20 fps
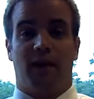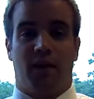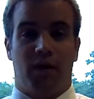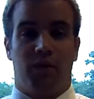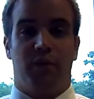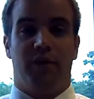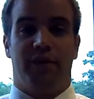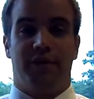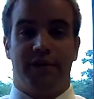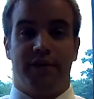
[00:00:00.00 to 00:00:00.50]

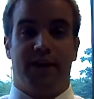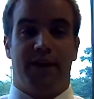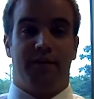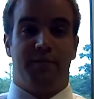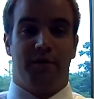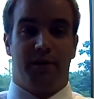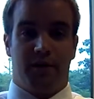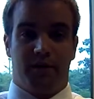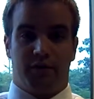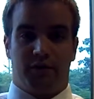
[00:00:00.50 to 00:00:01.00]
with the
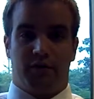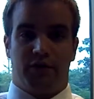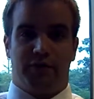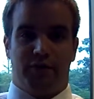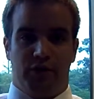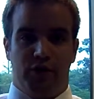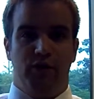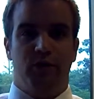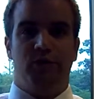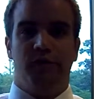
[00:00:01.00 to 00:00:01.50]
Diabetic
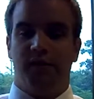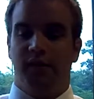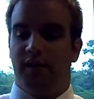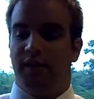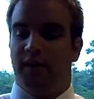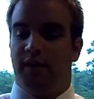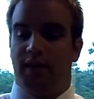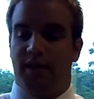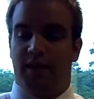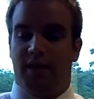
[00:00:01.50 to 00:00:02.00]
Review,
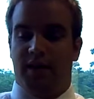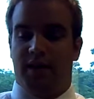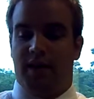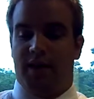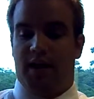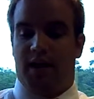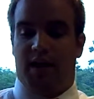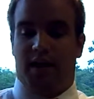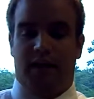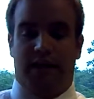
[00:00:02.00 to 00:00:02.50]

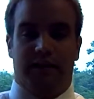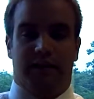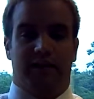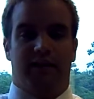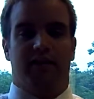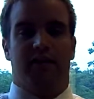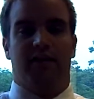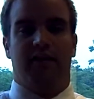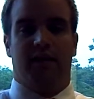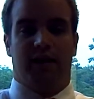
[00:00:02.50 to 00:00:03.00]

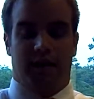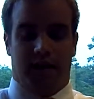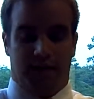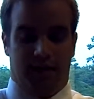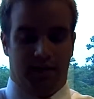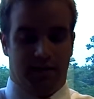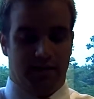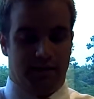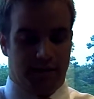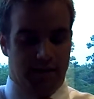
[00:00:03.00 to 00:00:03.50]
and
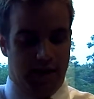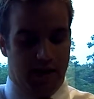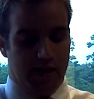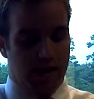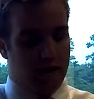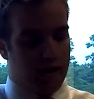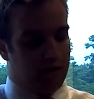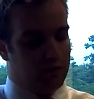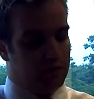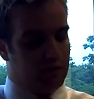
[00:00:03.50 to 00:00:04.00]

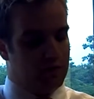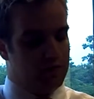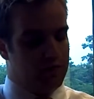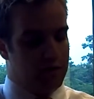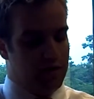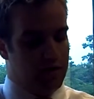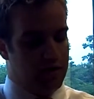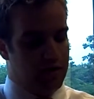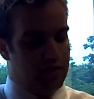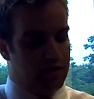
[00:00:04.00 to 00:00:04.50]
today I will
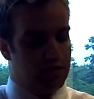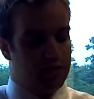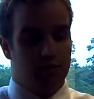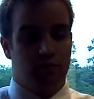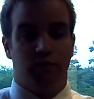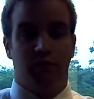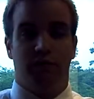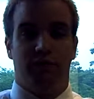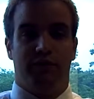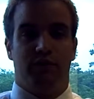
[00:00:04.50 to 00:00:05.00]
be
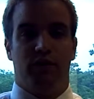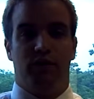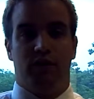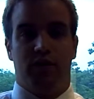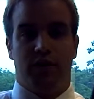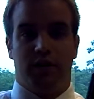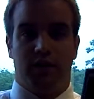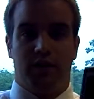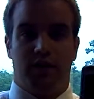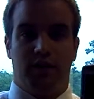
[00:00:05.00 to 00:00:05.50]

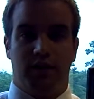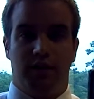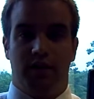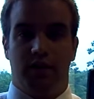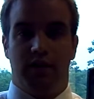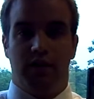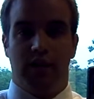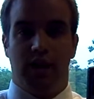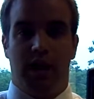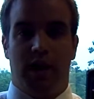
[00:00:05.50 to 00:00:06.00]
reviewing
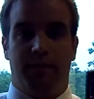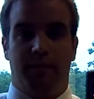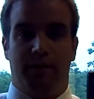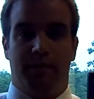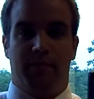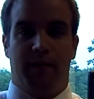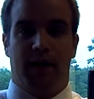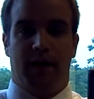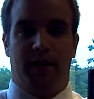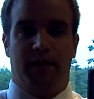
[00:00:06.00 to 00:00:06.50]
the
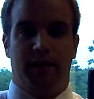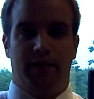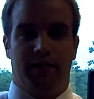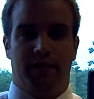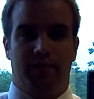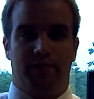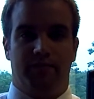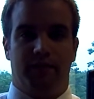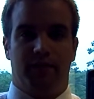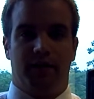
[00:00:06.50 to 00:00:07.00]
OmniPod,
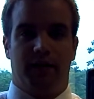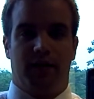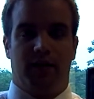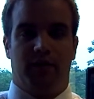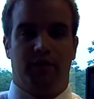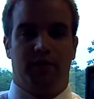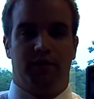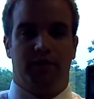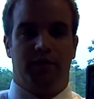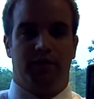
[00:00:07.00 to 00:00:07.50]

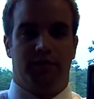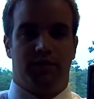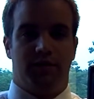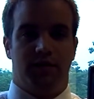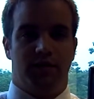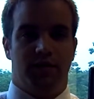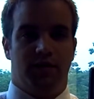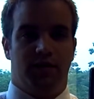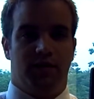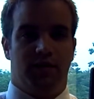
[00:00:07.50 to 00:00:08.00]
which is
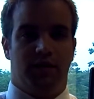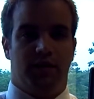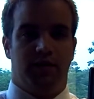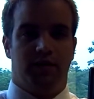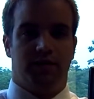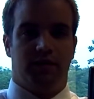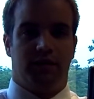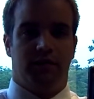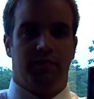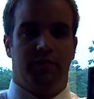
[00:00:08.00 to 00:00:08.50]
the
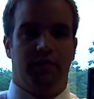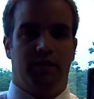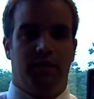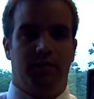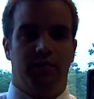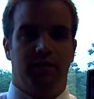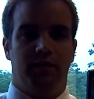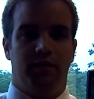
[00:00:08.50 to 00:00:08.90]
insulin pump